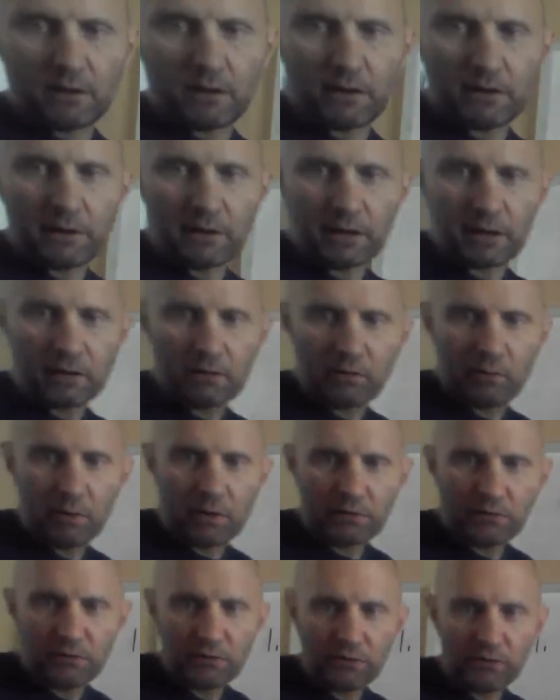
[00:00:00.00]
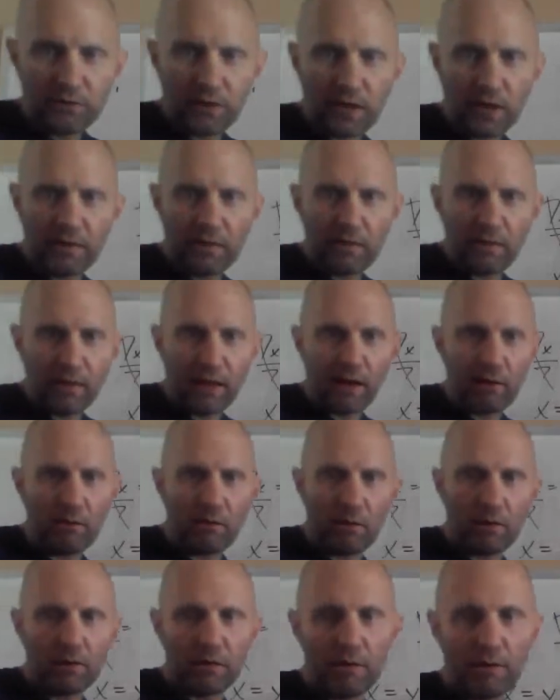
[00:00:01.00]
All right, questions on
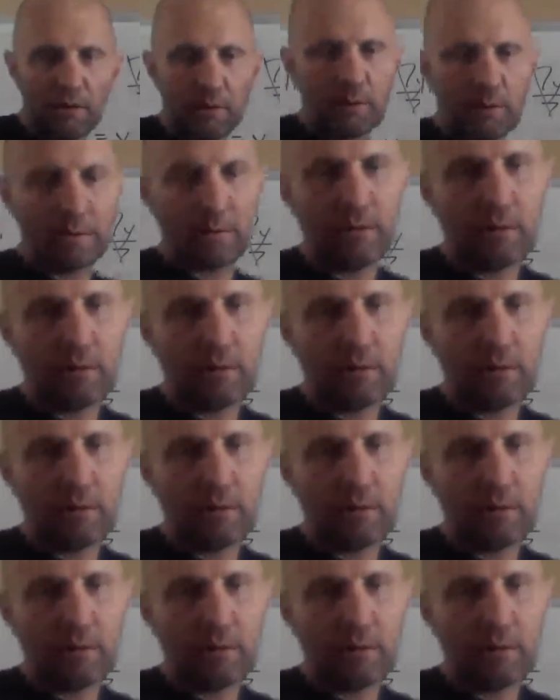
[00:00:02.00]
that one?